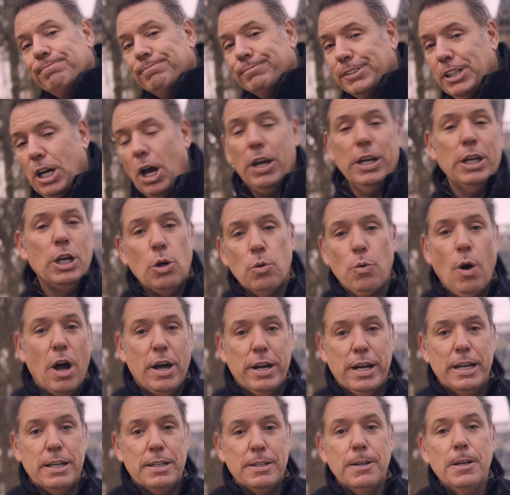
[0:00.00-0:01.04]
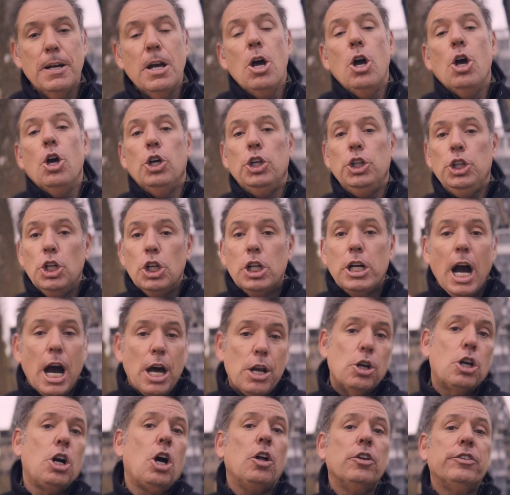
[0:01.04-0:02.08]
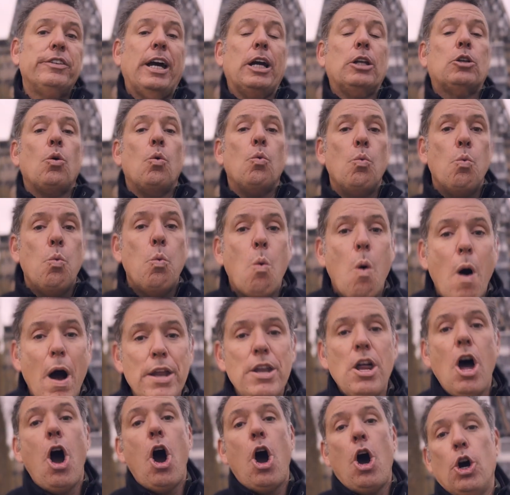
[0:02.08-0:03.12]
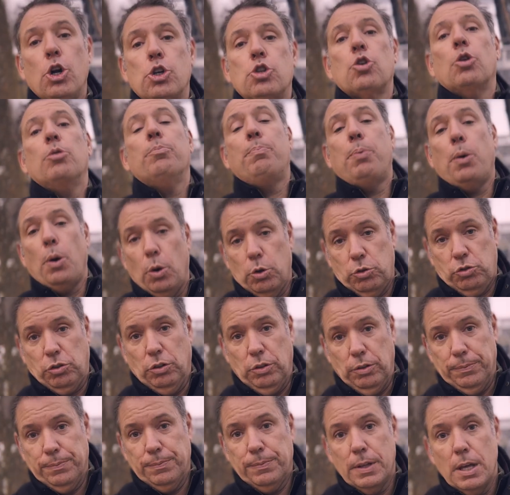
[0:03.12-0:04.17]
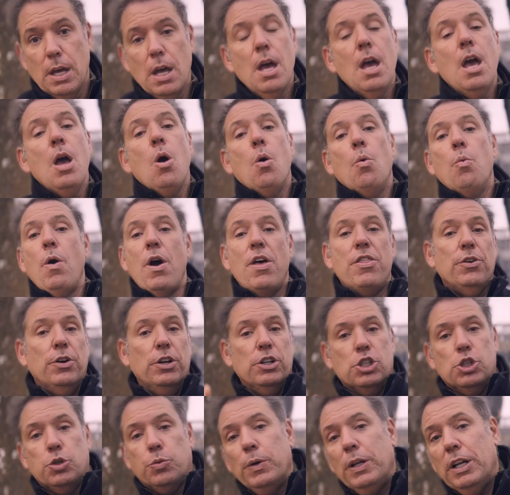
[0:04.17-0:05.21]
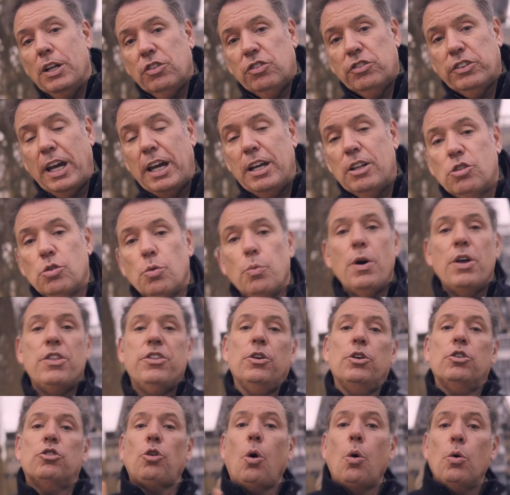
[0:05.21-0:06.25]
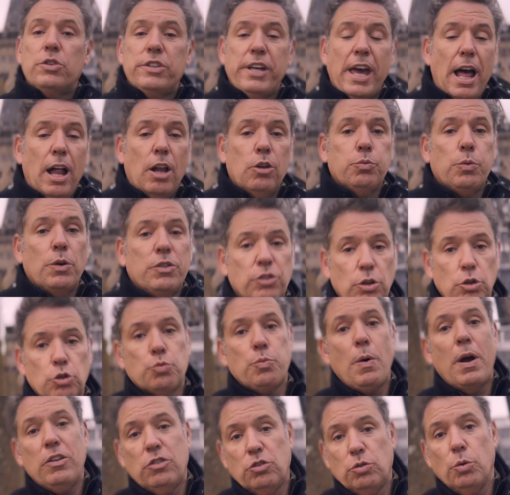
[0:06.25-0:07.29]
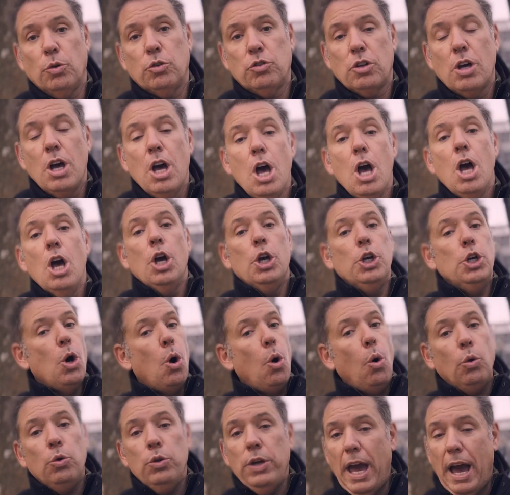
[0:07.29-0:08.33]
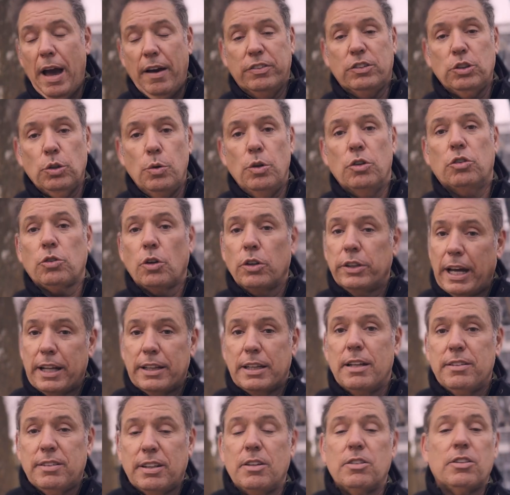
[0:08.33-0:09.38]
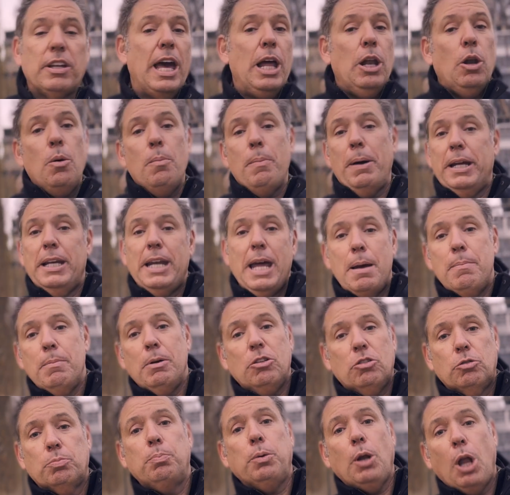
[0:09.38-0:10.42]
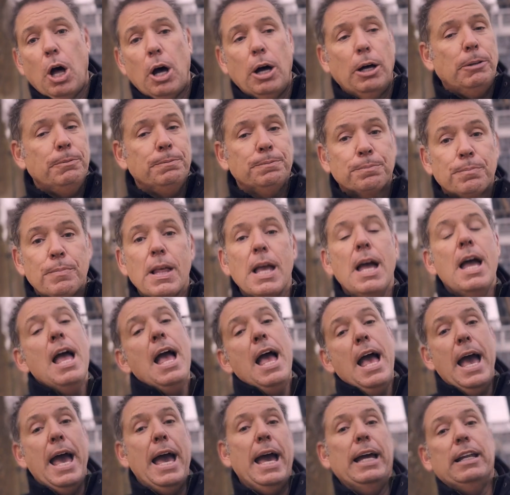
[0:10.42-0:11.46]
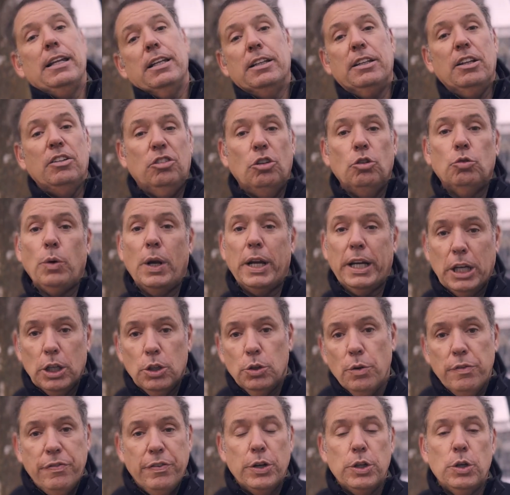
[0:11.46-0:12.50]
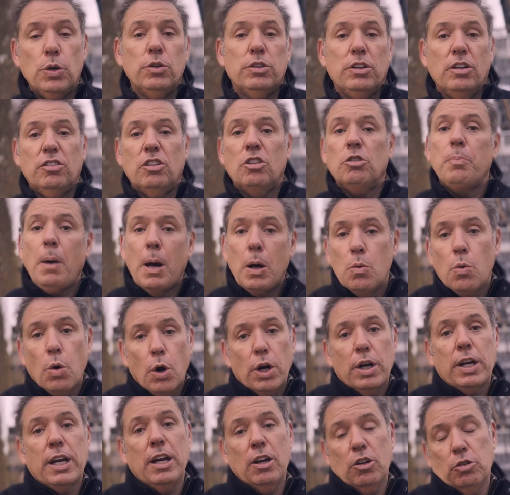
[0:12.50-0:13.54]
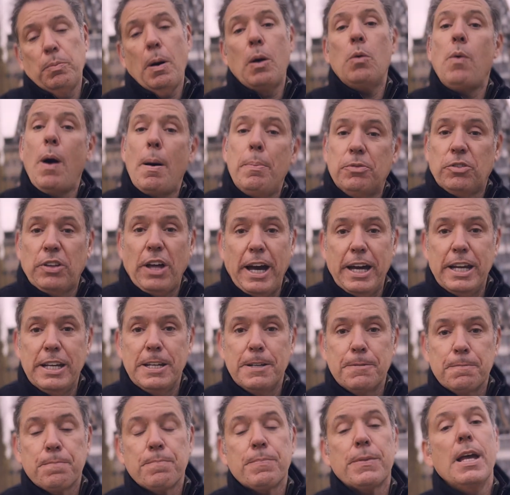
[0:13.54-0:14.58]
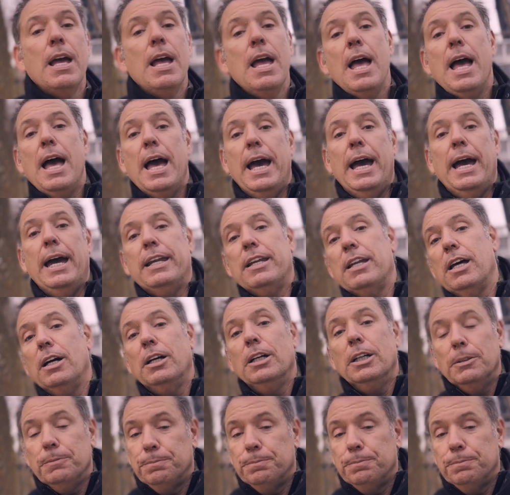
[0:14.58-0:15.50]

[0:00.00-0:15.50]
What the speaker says: cutting around it, you gotta contact 100 persons. Whether it's real estate, whether it's hotels, whether it's restaurants, all you have to do is contact them and say, hello, my name is blah, and this is what I can do for you, this is my work, here's my website, and